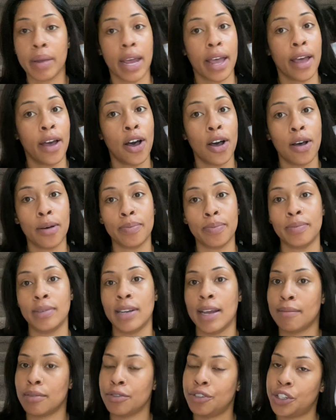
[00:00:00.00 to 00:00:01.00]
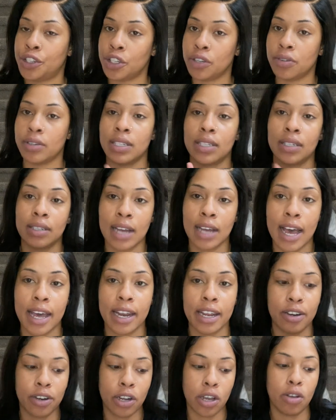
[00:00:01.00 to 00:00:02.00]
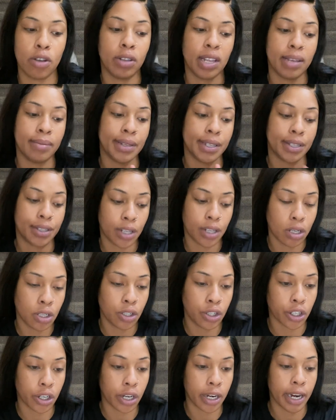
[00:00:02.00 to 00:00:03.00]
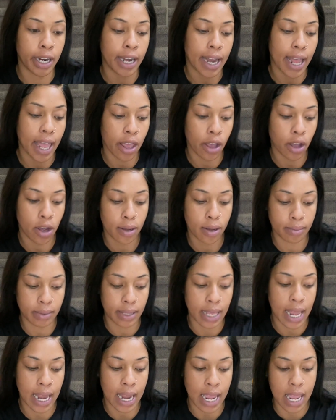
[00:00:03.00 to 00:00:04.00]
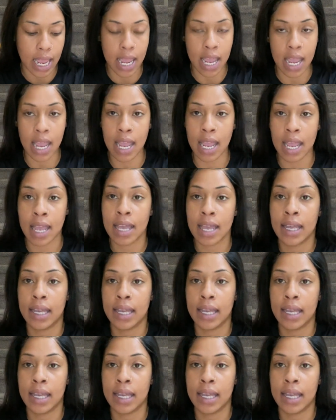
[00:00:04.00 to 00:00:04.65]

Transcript: I hope number two is not a no limit soldier. And I hope that he,